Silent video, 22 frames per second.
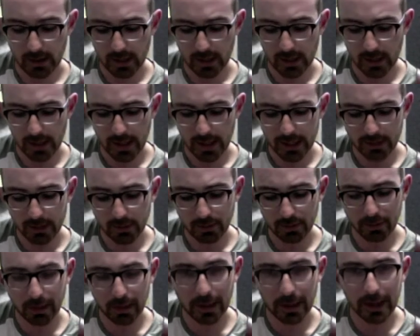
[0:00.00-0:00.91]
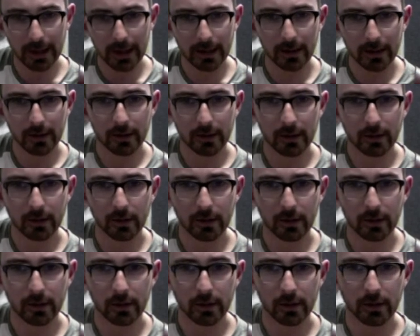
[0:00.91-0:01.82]
Then as we play
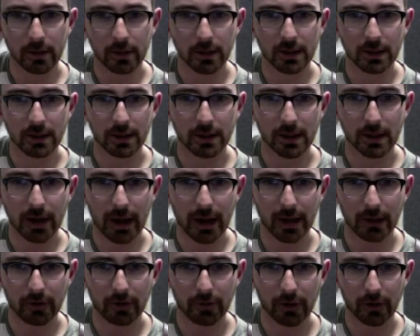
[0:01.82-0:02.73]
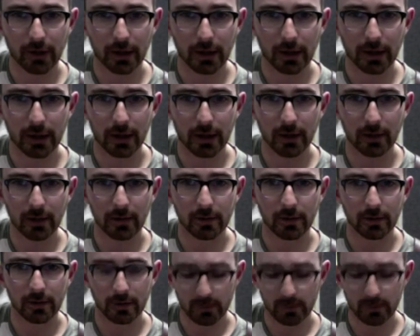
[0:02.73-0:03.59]
the 8th fret here,